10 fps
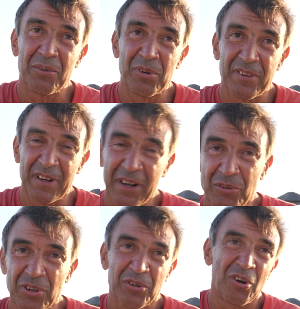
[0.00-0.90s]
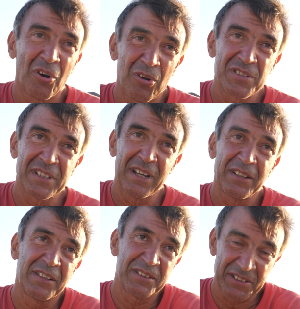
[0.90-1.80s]
with nanotechnology
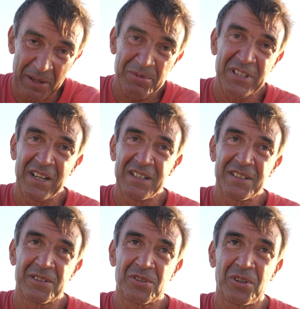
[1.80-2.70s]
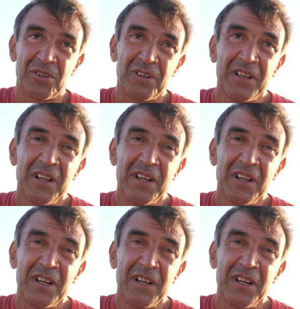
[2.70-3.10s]
and stem cells and so on.